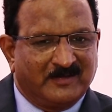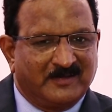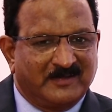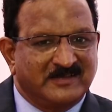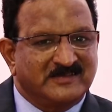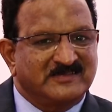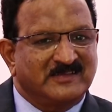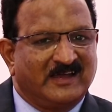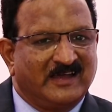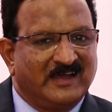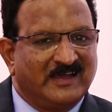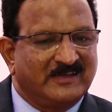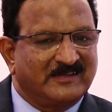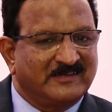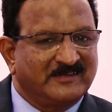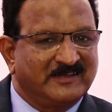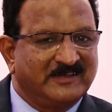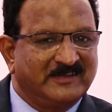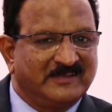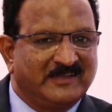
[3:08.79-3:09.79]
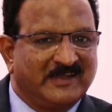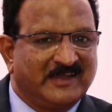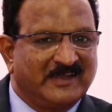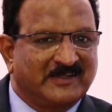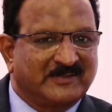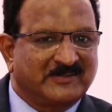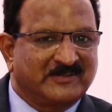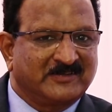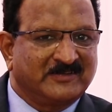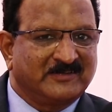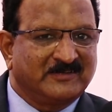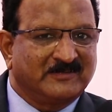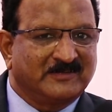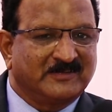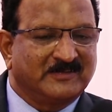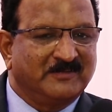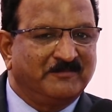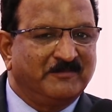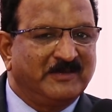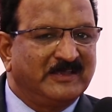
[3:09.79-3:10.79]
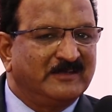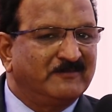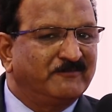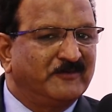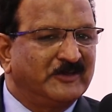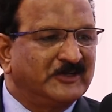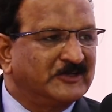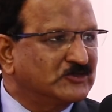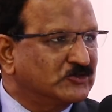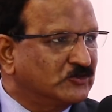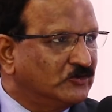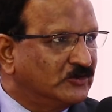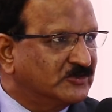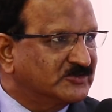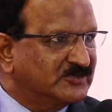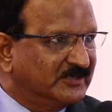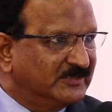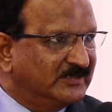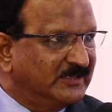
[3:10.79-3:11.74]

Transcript: it is an irony that the main feedstocks,